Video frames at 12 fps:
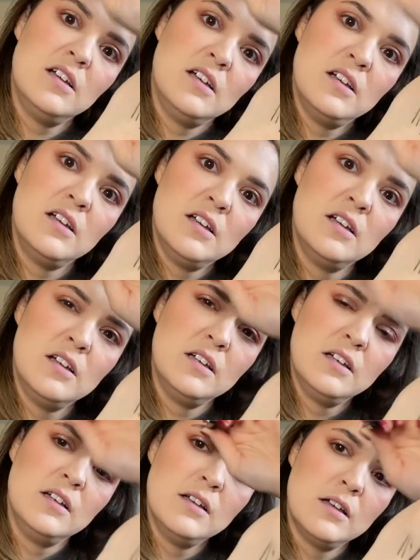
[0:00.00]

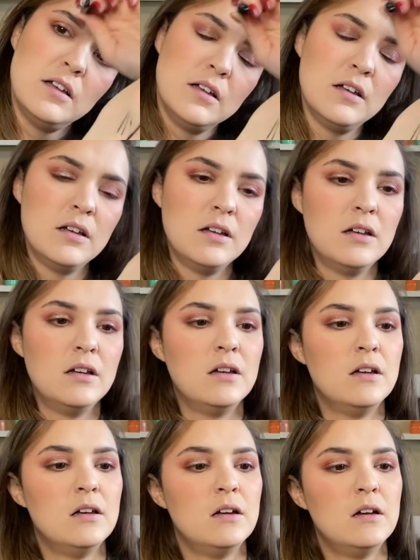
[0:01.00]

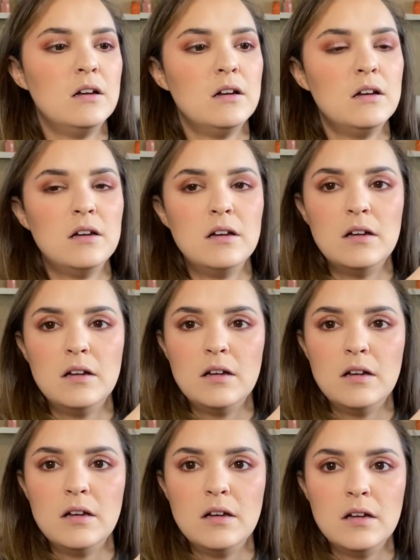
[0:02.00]

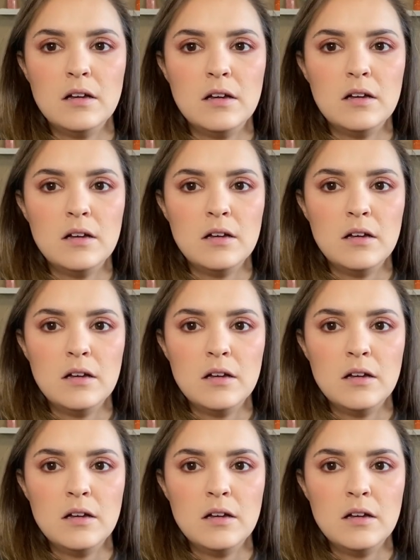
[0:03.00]
Nobody speaks.